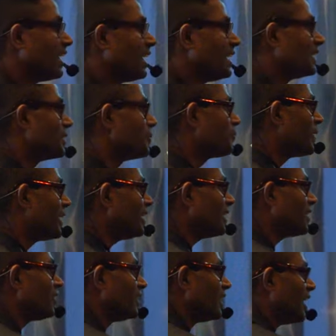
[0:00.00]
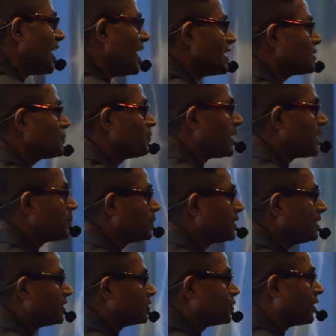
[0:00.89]
Depending on the last paper
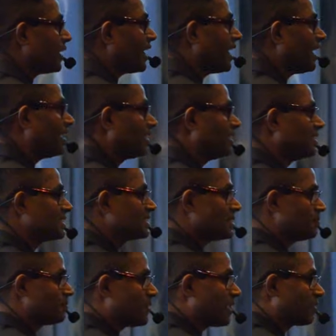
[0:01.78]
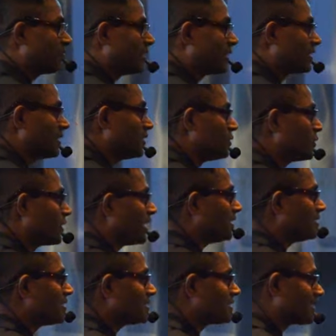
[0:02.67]
that you had and its impact factor, you get
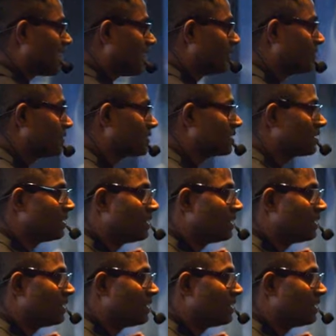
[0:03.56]
discount